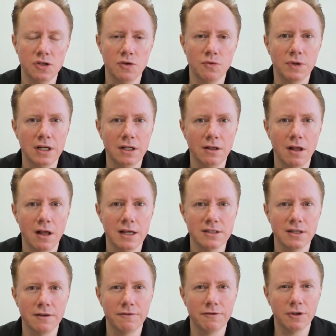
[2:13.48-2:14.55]
you realize
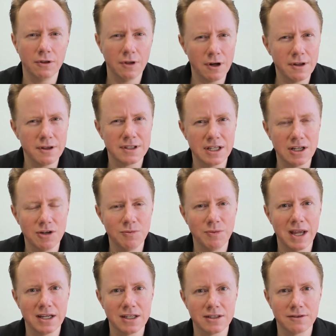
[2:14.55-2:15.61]
that for a lot of the deal
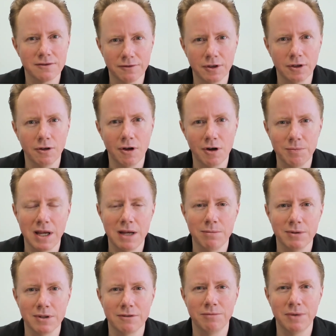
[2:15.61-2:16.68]
makers and for a lot of
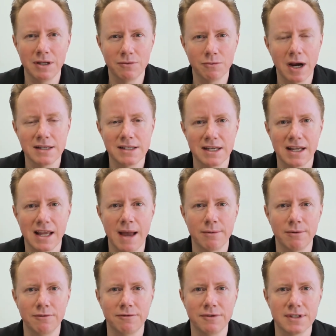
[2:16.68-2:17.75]
people that have been raising
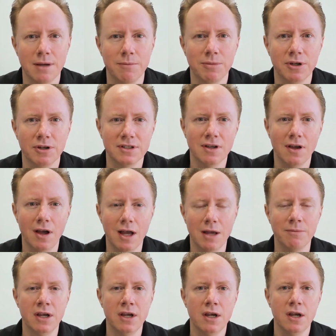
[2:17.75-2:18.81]
capital for some period of
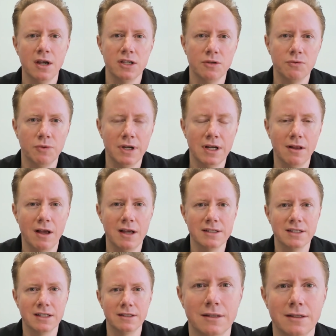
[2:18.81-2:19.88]
time, you realize
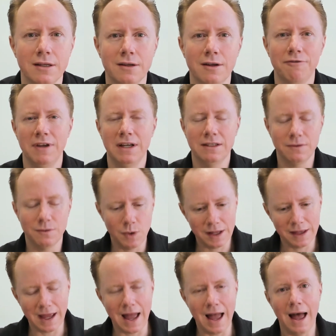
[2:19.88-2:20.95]
that effectively one
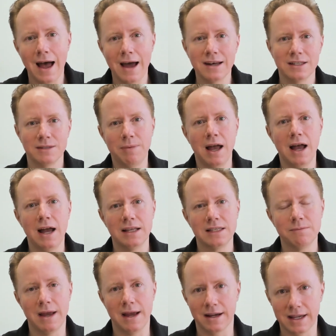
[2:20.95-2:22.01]
of the hardest parts
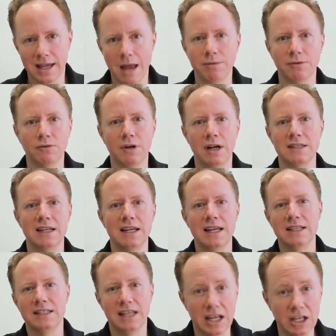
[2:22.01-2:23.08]
about capital raising
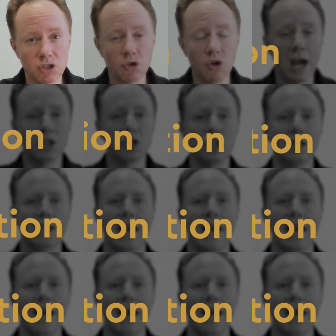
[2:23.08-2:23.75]
is the attraction